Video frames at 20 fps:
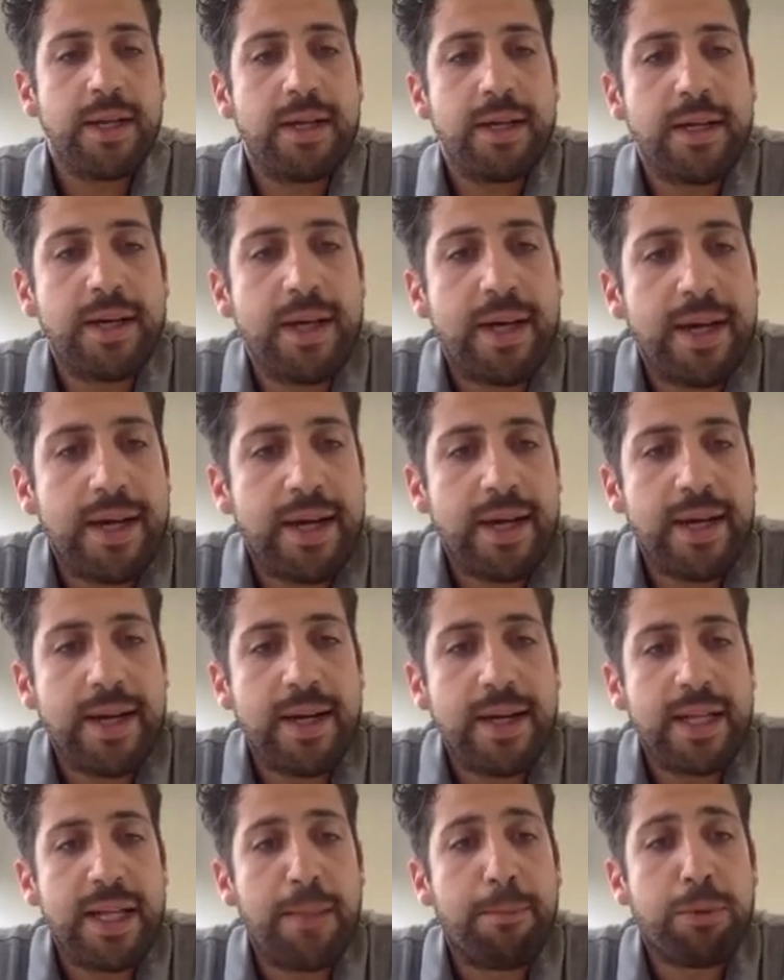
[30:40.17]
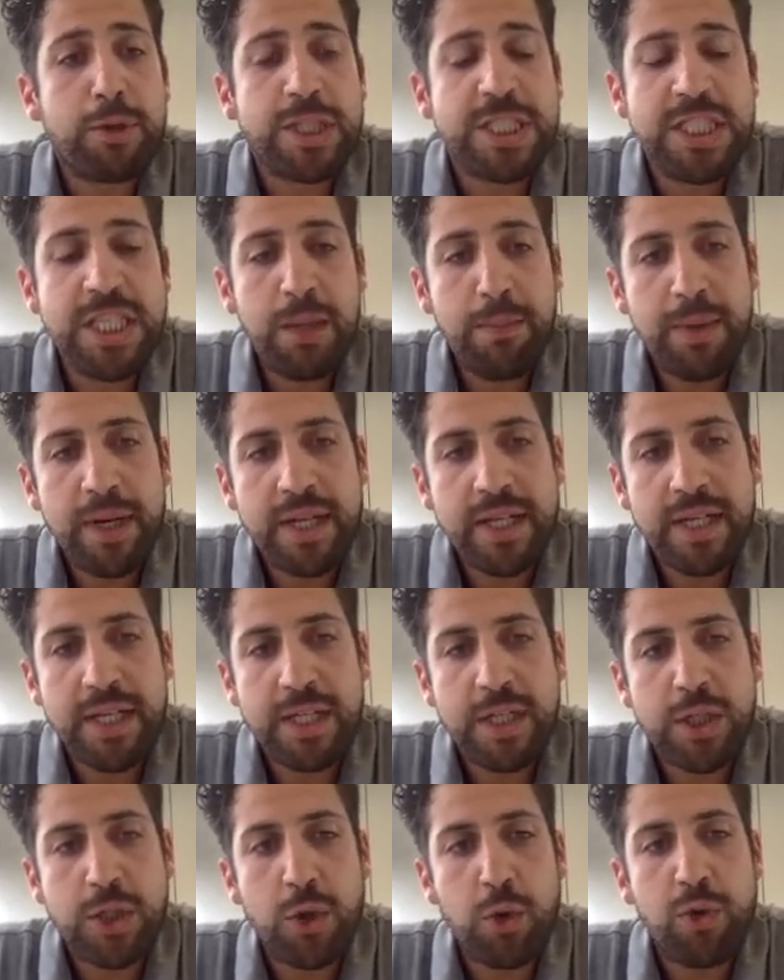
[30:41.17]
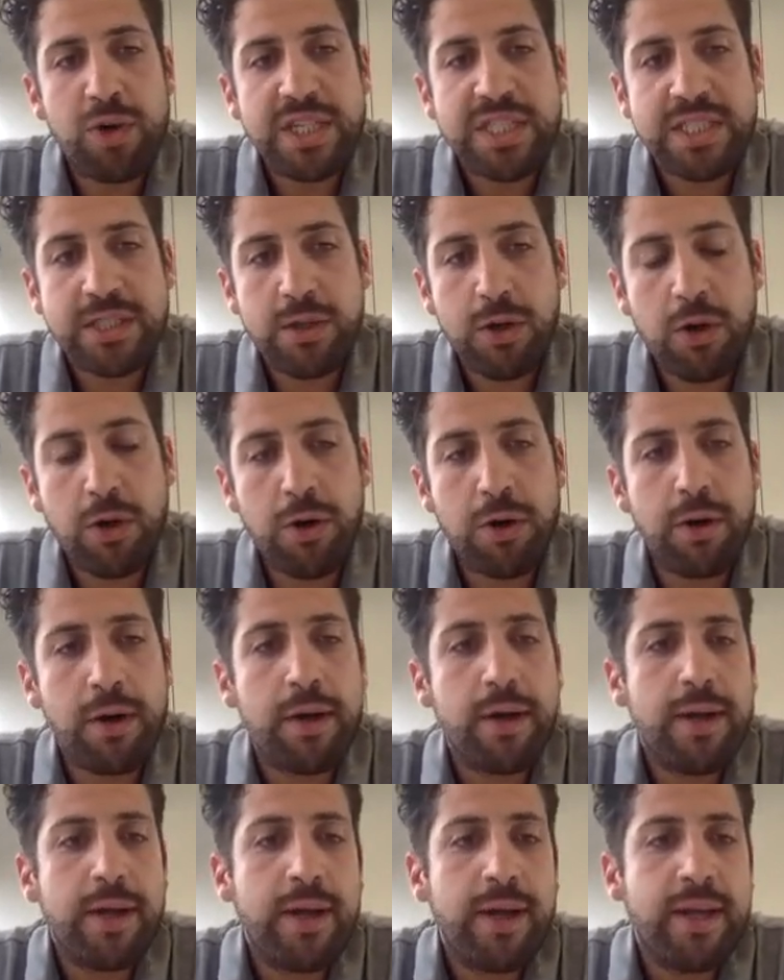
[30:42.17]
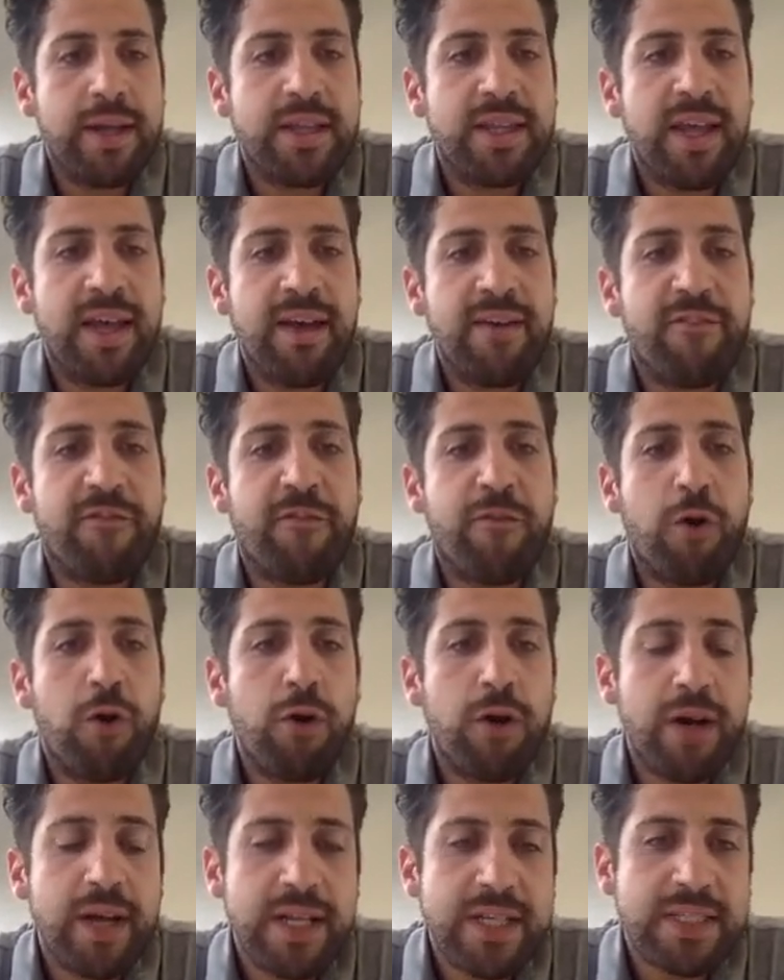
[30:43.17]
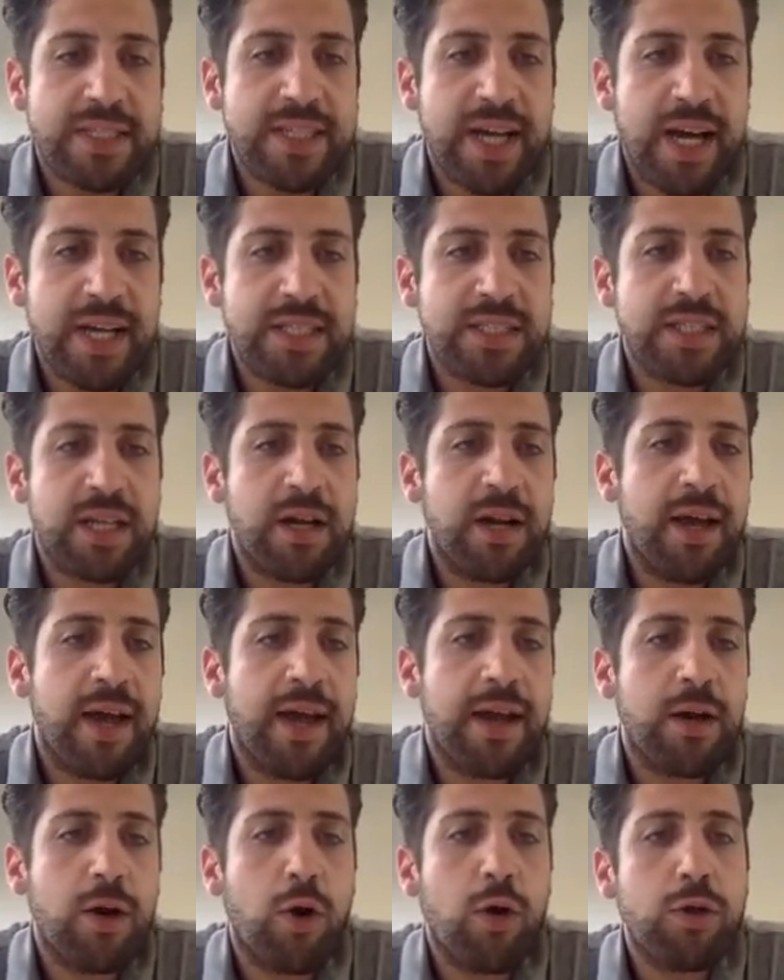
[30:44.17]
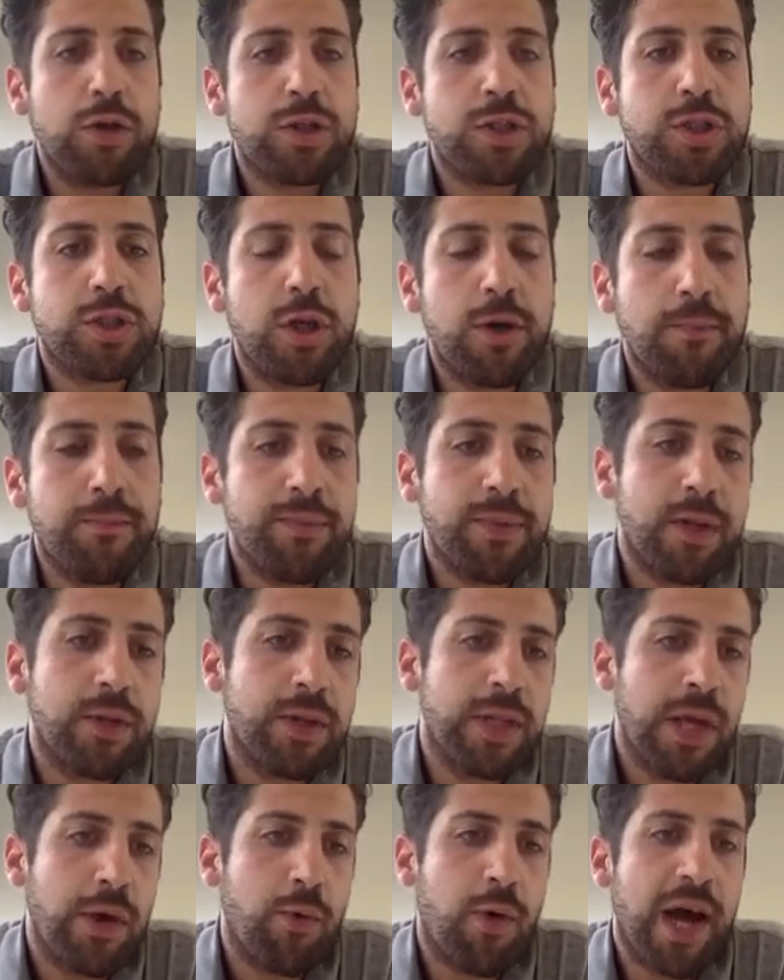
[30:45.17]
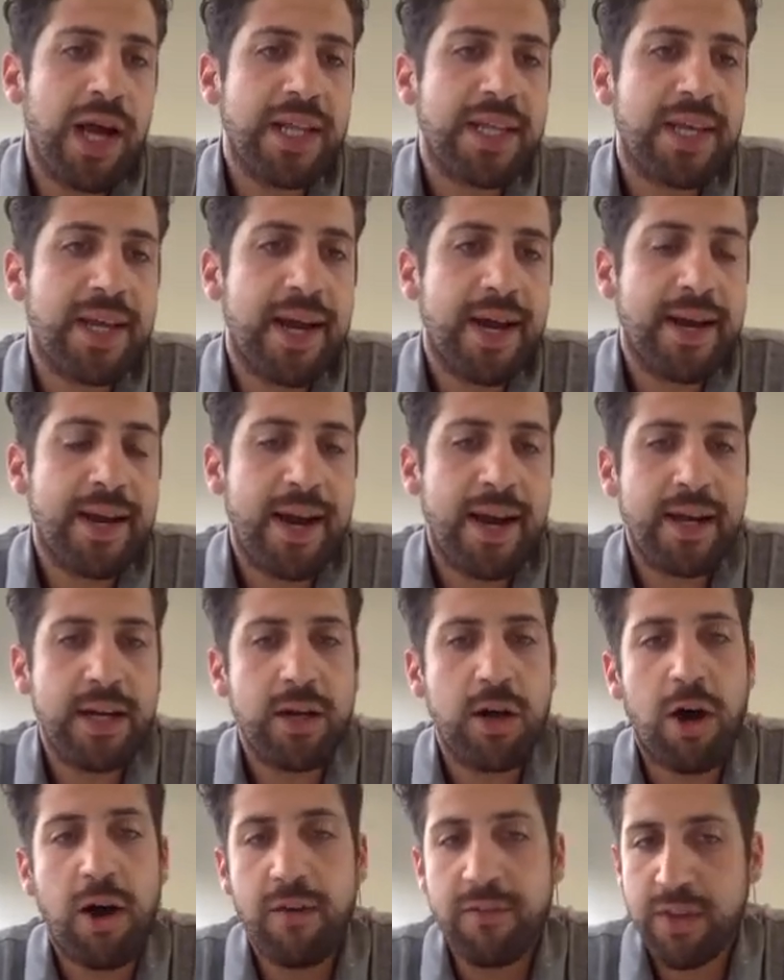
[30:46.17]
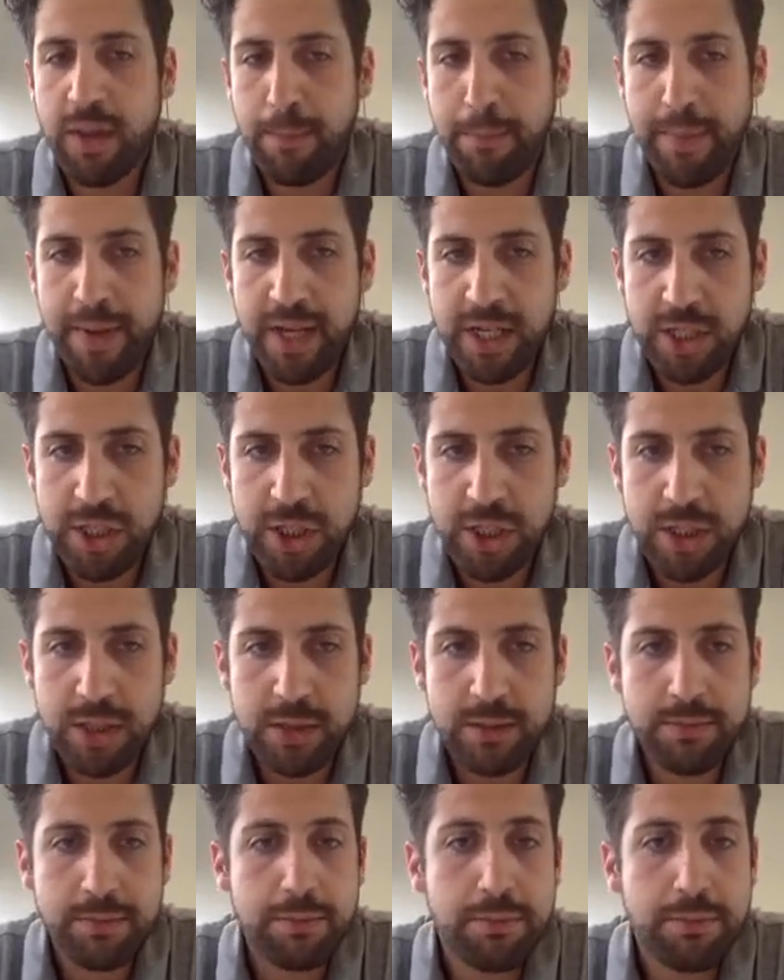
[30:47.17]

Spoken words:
the possibility to restore the 4 incisal and also the right canine of the patient.